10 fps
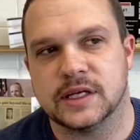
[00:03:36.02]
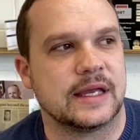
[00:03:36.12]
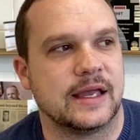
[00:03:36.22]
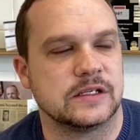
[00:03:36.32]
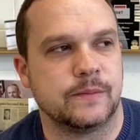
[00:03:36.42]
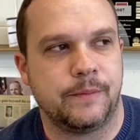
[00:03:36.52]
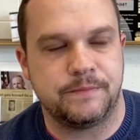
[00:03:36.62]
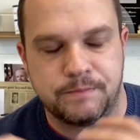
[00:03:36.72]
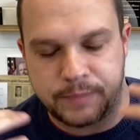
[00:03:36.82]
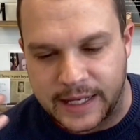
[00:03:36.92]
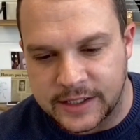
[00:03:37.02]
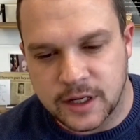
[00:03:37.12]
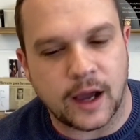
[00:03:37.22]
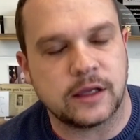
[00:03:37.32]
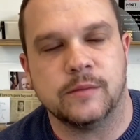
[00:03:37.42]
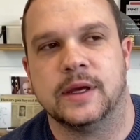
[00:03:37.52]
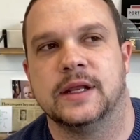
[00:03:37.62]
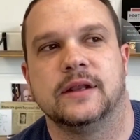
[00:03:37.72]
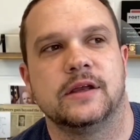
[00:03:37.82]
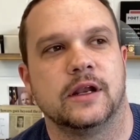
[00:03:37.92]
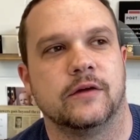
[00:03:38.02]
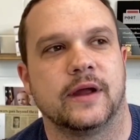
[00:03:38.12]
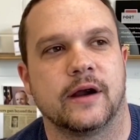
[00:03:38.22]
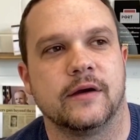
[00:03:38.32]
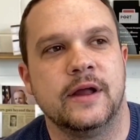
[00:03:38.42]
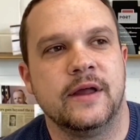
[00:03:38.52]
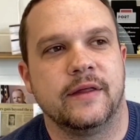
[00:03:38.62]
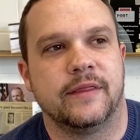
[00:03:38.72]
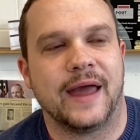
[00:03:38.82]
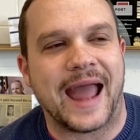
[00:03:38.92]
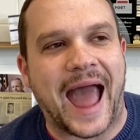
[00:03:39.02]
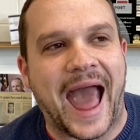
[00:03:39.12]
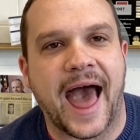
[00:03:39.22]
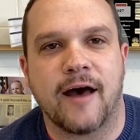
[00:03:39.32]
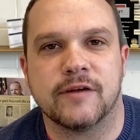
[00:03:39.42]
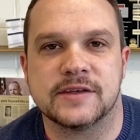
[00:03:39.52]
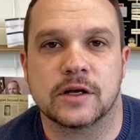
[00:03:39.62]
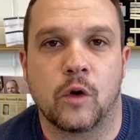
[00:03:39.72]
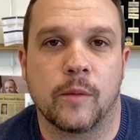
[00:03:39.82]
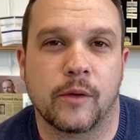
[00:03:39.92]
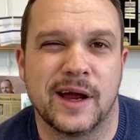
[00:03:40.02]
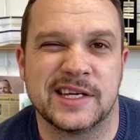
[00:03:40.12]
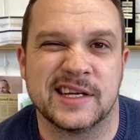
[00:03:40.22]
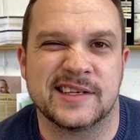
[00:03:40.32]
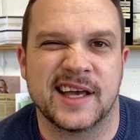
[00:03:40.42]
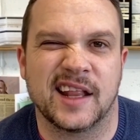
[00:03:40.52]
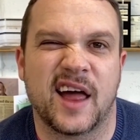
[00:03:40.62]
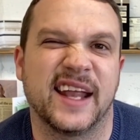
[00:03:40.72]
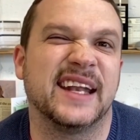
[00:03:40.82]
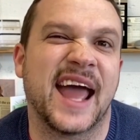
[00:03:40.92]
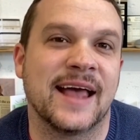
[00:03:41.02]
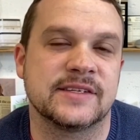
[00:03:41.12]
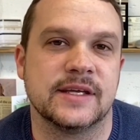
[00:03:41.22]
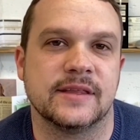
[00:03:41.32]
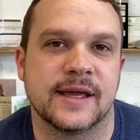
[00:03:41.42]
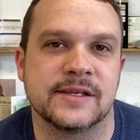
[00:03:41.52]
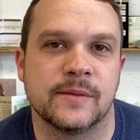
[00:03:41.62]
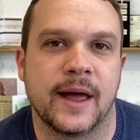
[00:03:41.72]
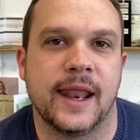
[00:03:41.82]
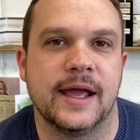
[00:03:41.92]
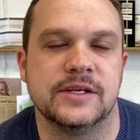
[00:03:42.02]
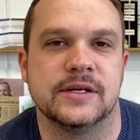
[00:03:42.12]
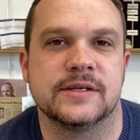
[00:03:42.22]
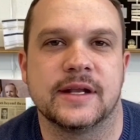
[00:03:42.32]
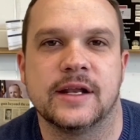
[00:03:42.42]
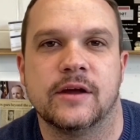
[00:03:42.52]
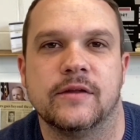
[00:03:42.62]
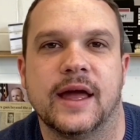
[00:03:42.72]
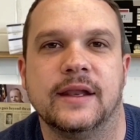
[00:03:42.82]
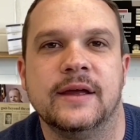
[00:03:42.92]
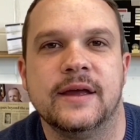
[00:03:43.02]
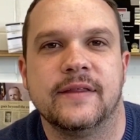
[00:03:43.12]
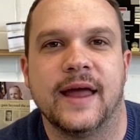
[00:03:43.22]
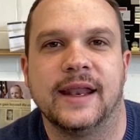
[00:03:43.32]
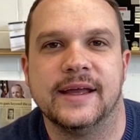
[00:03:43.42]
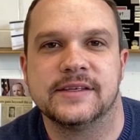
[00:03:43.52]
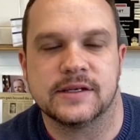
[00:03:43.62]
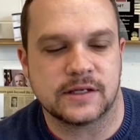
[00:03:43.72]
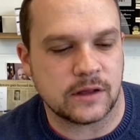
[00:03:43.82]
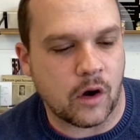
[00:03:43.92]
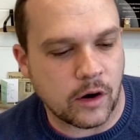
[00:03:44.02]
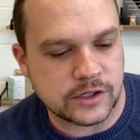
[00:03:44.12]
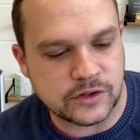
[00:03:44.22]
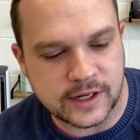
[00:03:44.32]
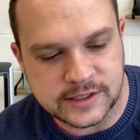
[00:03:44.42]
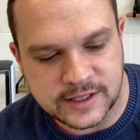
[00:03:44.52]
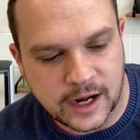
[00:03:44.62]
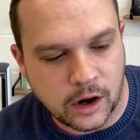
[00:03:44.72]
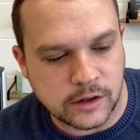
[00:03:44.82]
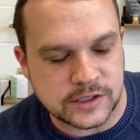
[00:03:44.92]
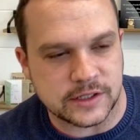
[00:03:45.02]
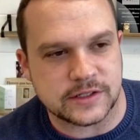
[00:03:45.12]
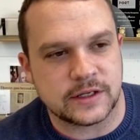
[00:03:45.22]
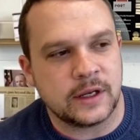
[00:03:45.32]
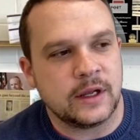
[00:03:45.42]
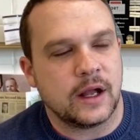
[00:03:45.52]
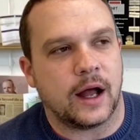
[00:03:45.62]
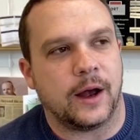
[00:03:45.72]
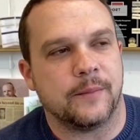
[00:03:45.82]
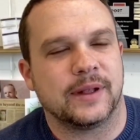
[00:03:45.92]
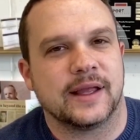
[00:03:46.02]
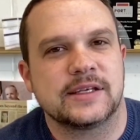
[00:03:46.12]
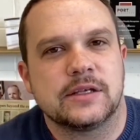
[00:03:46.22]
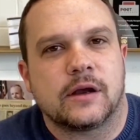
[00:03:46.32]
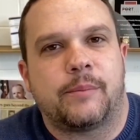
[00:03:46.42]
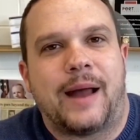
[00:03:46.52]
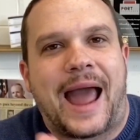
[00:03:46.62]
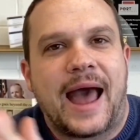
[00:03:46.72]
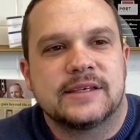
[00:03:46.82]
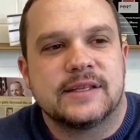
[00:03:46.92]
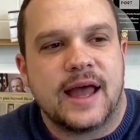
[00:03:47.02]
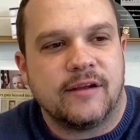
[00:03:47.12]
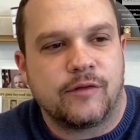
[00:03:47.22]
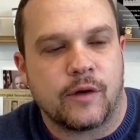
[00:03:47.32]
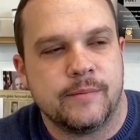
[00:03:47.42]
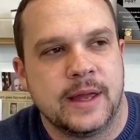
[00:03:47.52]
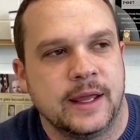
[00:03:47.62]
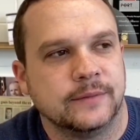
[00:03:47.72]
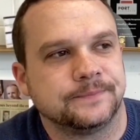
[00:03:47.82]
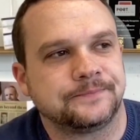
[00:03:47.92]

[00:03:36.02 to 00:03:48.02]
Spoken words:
it has been documented, you know, they have, as a corporation, said a lot of nasty things about agents, and I know that hits us in the heartstrings and that hurts us. But let's look past that for a minute.